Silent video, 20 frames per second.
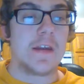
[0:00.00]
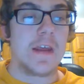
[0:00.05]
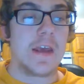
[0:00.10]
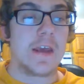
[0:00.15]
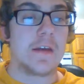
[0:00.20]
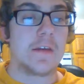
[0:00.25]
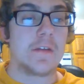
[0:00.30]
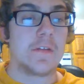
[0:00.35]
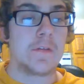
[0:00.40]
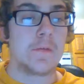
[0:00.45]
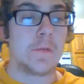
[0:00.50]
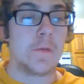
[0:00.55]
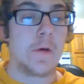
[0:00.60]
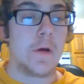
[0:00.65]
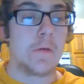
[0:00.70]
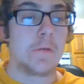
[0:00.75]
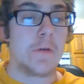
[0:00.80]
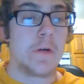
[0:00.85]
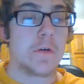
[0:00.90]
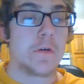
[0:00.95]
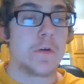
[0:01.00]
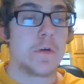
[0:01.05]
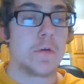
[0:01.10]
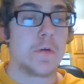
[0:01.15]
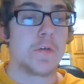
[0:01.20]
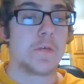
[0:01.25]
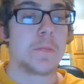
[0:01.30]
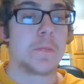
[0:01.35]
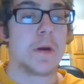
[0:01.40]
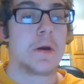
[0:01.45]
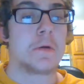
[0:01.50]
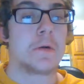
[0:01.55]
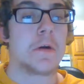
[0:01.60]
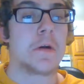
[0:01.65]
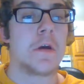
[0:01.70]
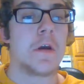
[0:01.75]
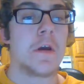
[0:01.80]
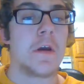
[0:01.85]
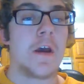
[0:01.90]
to take a 1200 horsepower